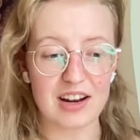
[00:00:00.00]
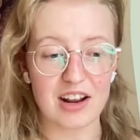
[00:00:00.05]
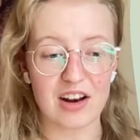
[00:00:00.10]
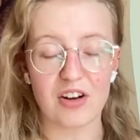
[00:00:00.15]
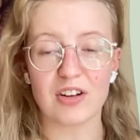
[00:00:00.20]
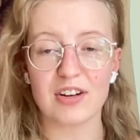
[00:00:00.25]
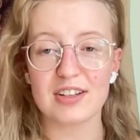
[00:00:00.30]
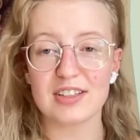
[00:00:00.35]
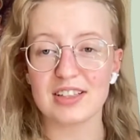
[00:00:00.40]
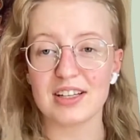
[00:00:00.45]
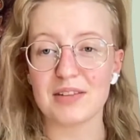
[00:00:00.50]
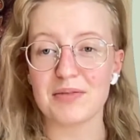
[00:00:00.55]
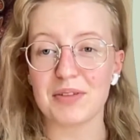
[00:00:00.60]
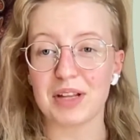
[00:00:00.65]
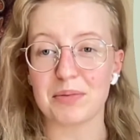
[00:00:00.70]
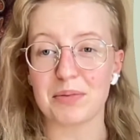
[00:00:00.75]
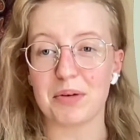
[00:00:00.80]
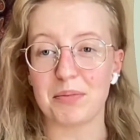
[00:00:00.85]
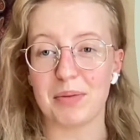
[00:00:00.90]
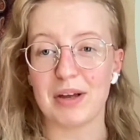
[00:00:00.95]
And honestly,
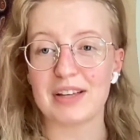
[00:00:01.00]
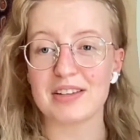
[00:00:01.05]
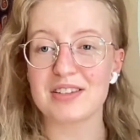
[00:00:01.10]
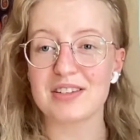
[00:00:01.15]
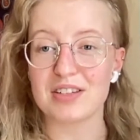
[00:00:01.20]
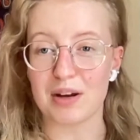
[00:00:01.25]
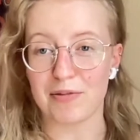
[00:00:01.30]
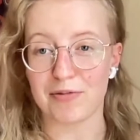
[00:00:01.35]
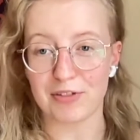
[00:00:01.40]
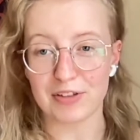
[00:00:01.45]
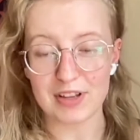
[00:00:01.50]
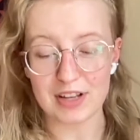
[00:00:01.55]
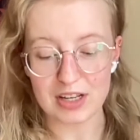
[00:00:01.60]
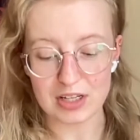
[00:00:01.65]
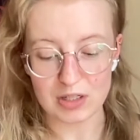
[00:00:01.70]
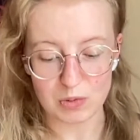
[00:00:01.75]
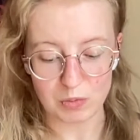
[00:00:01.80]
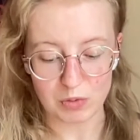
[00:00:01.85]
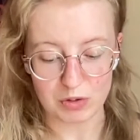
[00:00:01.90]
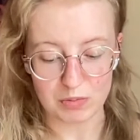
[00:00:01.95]
like, my best tip for
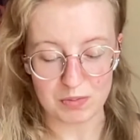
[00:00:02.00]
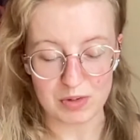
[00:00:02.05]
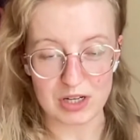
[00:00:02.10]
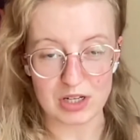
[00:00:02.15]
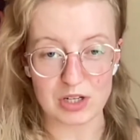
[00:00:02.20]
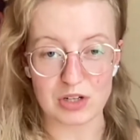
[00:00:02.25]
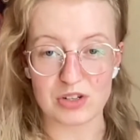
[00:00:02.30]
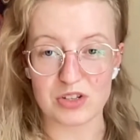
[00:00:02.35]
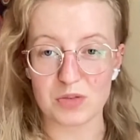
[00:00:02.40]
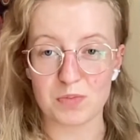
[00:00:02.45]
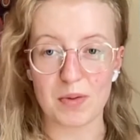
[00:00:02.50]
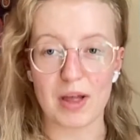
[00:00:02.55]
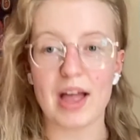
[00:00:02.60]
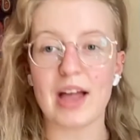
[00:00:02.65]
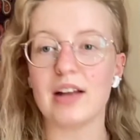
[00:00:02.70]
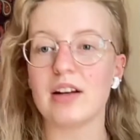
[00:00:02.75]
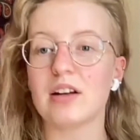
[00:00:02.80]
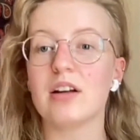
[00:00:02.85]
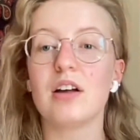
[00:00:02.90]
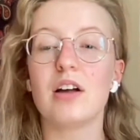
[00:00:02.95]
this would be to
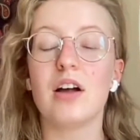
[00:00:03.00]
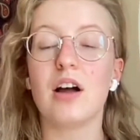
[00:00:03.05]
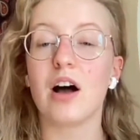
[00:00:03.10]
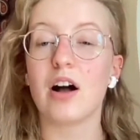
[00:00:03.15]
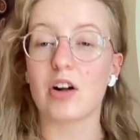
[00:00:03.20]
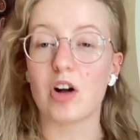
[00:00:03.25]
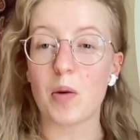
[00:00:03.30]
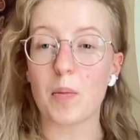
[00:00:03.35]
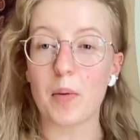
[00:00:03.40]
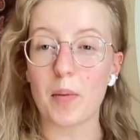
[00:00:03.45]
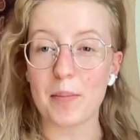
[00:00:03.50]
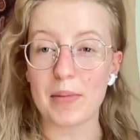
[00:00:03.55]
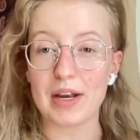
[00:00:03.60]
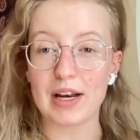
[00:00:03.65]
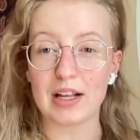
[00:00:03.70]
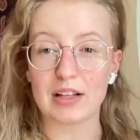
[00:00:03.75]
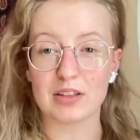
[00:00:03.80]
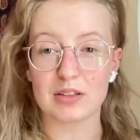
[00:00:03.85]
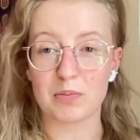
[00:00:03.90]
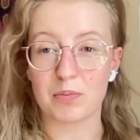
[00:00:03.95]
spend a couple
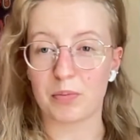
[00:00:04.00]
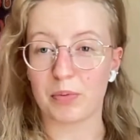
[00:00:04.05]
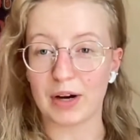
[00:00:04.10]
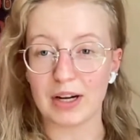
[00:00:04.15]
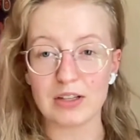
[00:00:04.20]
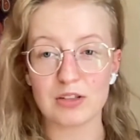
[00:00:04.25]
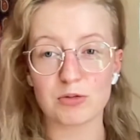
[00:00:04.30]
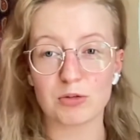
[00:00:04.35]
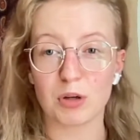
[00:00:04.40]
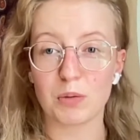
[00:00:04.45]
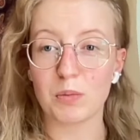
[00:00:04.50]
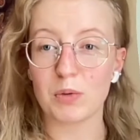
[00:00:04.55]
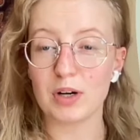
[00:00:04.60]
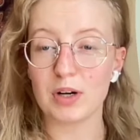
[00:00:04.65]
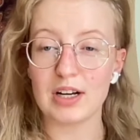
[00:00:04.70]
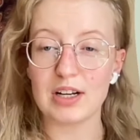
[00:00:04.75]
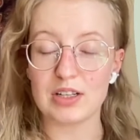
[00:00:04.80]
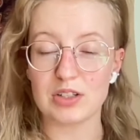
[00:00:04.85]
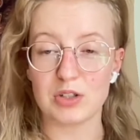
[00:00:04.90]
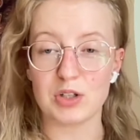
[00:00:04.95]
minutes, brainstorm what
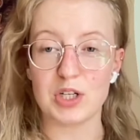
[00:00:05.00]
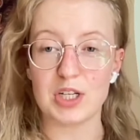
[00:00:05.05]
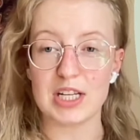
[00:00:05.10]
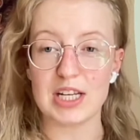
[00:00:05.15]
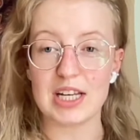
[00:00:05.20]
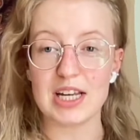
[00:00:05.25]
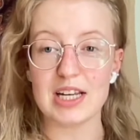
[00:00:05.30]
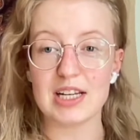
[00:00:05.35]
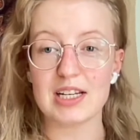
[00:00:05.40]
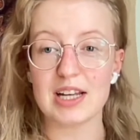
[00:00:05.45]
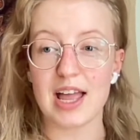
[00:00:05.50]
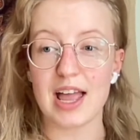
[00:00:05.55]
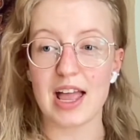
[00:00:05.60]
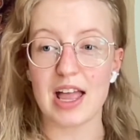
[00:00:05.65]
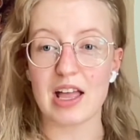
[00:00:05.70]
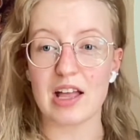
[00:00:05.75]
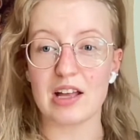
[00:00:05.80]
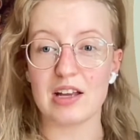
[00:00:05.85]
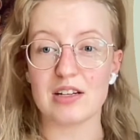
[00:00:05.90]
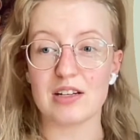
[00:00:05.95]
it is you need,
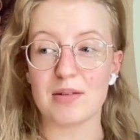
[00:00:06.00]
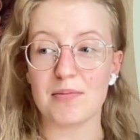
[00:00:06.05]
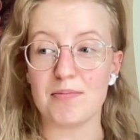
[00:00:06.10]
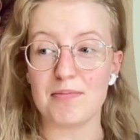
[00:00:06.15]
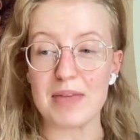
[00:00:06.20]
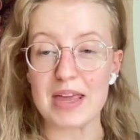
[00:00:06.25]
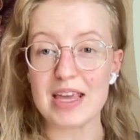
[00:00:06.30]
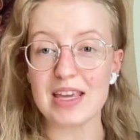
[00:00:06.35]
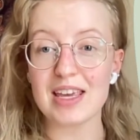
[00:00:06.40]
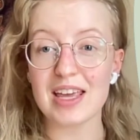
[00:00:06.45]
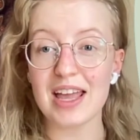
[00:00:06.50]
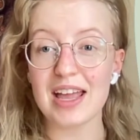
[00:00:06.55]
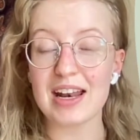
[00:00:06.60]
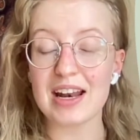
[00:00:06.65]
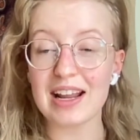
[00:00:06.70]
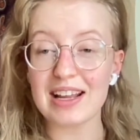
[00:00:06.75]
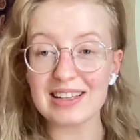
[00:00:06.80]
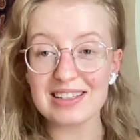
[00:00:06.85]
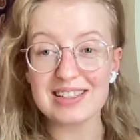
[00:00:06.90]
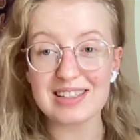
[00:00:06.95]
and make it
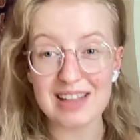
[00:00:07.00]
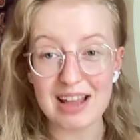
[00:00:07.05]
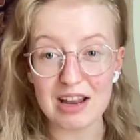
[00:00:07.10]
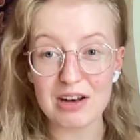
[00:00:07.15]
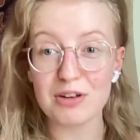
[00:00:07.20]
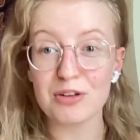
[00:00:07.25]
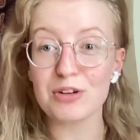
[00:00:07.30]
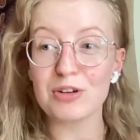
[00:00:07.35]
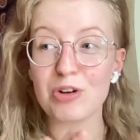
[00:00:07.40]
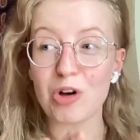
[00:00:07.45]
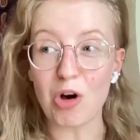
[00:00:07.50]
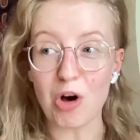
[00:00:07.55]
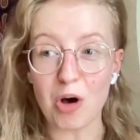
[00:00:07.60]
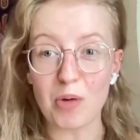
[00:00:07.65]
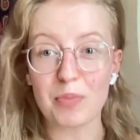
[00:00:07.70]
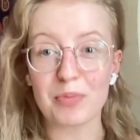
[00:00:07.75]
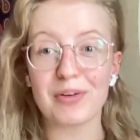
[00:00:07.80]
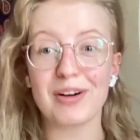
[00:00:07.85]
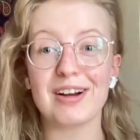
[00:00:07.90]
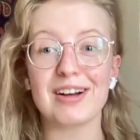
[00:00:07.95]
a standard
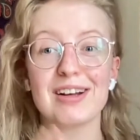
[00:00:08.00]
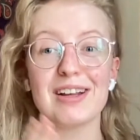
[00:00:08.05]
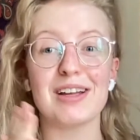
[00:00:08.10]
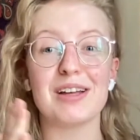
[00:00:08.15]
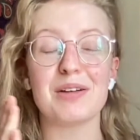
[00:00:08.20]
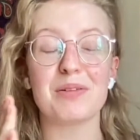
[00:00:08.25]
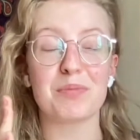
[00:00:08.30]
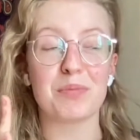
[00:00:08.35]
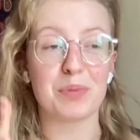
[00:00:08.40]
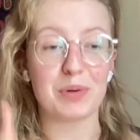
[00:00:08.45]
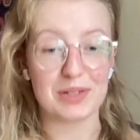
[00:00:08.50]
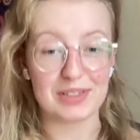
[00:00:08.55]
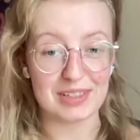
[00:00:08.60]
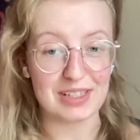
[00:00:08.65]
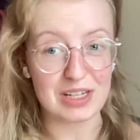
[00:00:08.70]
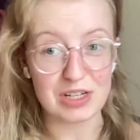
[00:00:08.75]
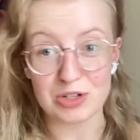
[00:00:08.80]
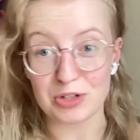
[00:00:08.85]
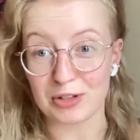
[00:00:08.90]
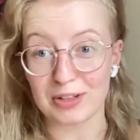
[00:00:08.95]
operating
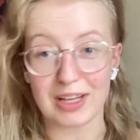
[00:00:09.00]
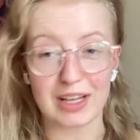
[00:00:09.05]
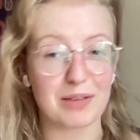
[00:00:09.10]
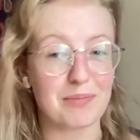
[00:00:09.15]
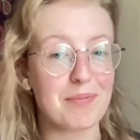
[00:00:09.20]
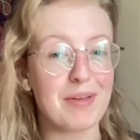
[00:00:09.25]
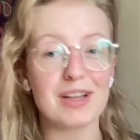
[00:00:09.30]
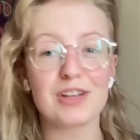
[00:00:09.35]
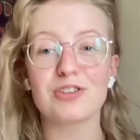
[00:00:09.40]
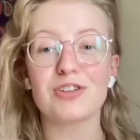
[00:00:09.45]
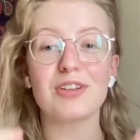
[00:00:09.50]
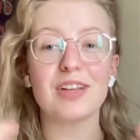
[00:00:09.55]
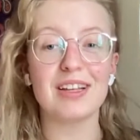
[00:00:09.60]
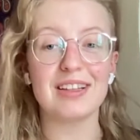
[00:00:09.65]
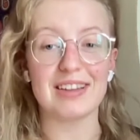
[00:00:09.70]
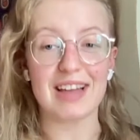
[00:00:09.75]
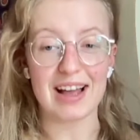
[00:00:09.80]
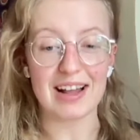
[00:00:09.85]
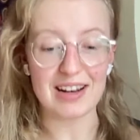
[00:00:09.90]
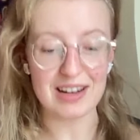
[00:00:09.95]
procedure. Like, make sure like
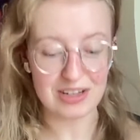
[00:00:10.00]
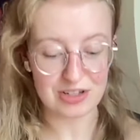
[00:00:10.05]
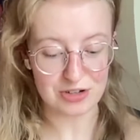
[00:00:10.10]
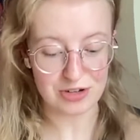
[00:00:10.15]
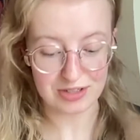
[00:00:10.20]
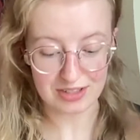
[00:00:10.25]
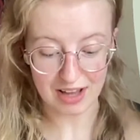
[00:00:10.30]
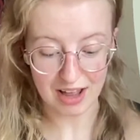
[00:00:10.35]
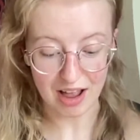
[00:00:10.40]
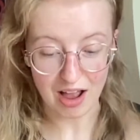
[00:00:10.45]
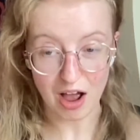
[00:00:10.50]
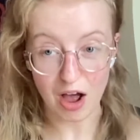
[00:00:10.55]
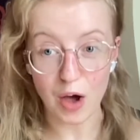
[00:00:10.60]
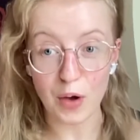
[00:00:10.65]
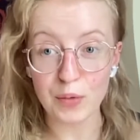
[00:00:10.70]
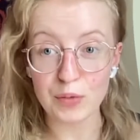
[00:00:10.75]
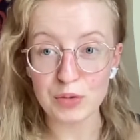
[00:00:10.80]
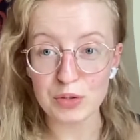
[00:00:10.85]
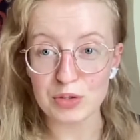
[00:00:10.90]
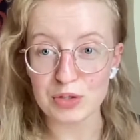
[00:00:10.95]
that is just
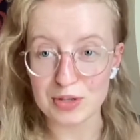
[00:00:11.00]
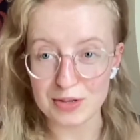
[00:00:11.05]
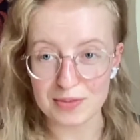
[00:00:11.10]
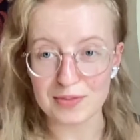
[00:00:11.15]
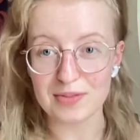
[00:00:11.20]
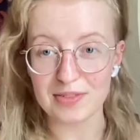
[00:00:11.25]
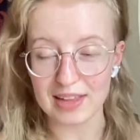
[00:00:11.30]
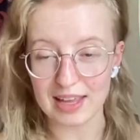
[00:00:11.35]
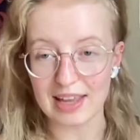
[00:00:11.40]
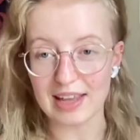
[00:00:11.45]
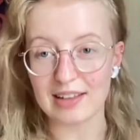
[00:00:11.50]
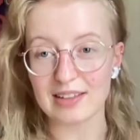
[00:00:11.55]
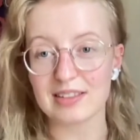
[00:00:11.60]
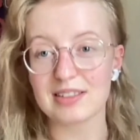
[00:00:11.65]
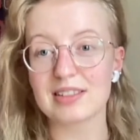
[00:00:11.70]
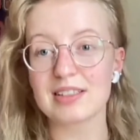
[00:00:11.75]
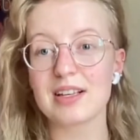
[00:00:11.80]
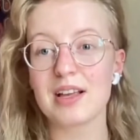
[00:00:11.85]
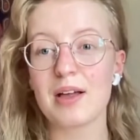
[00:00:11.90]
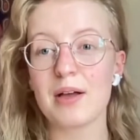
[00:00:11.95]
how you do
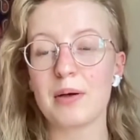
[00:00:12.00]
things.